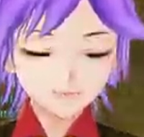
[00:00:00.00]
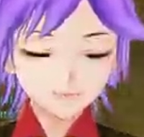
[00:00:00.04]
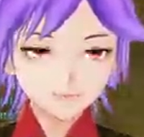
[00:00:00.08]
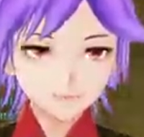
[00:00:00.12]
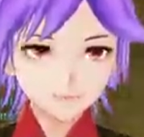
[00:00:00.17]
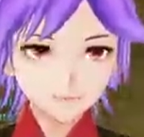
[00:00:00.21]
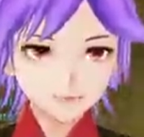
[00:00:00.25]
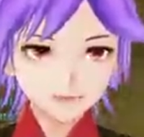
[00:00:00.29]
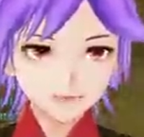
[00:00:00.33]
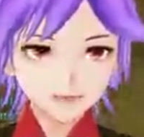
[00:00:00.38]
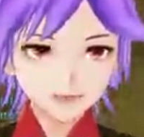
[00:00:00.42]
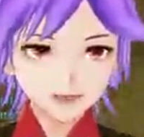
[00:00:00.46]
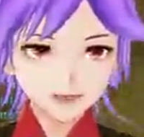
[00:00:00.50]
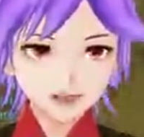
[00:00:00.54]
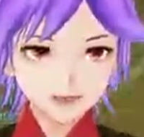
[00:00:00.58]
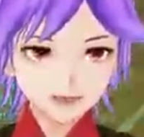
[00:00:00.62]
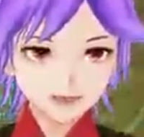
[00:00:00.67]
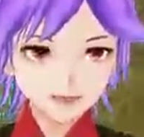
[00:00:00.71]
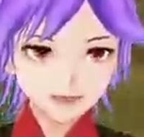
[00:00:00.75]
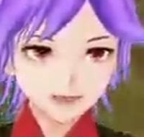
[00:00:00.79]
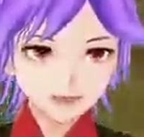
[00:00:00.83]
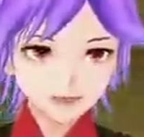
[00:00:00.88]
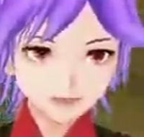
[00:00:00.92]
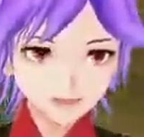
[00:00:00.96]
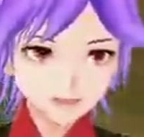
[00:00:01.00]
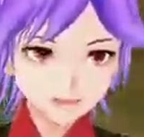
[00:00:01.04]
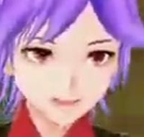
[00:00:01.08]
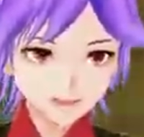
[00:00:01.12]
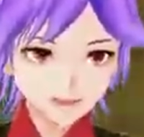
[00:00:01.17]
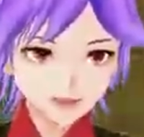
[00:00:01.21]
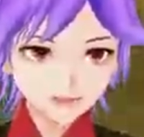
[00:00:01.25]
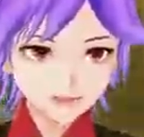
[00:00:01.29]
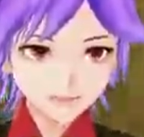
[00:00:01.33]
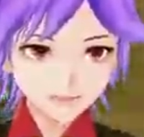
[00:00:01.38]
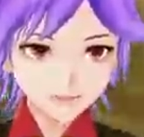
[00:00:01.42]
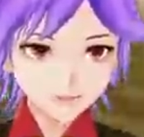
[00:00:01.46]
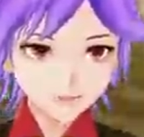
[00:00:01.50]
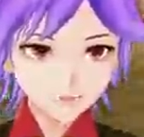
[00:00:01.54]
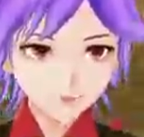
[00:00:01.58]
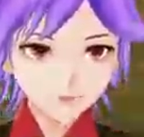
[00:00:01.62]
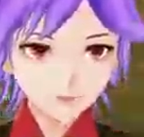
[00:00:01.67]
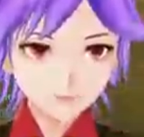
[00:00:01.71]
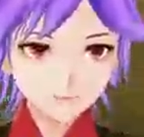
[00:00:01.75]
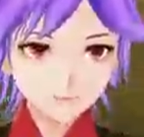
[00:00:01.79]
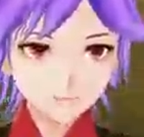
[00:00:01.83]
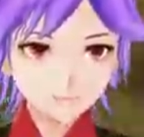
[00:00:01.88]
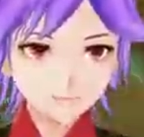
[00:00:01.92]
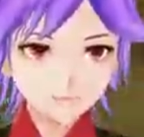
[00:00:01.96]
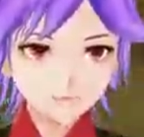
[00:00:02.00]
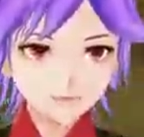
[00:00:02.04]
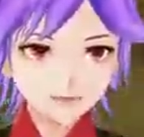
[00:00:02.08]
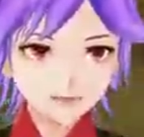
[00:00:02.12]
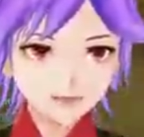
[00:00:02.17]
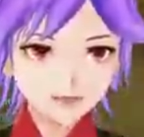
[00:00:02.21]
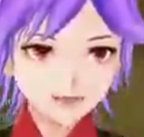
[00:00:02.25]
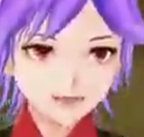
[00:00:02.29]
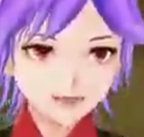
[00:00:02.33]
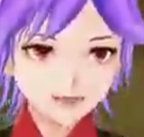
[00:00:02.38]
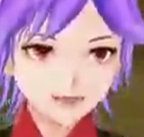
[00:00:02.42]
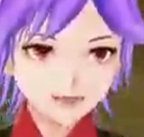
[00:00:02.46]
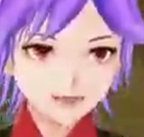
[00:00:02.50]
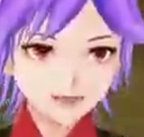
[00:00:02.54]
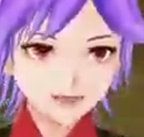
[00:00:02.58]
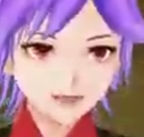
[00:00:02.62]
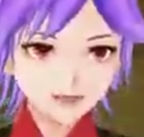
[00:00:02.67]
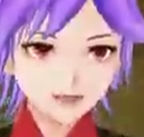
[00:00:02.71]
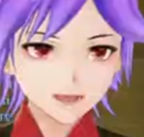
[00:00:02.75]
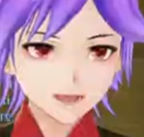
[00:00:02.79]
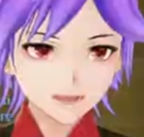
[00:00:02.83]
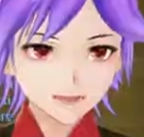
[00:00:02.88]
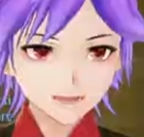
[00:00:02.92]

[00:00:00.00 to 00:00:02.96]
the burn on the apprentice here, which is